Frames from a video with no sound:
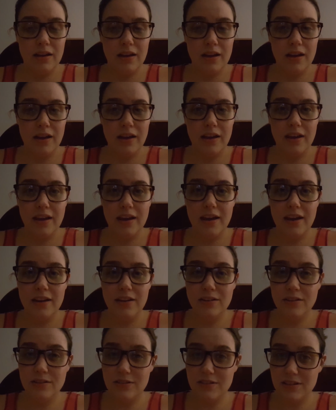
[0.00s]
I had
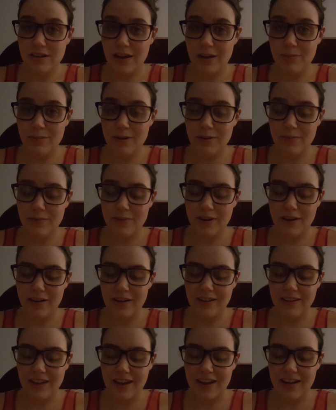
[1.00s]
a good time, but I'm very
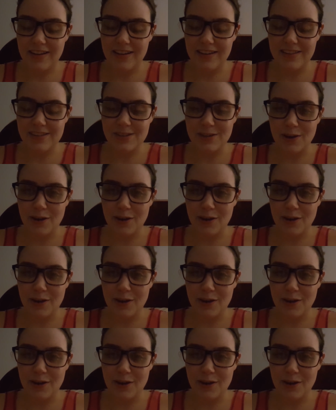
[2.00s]
glad it's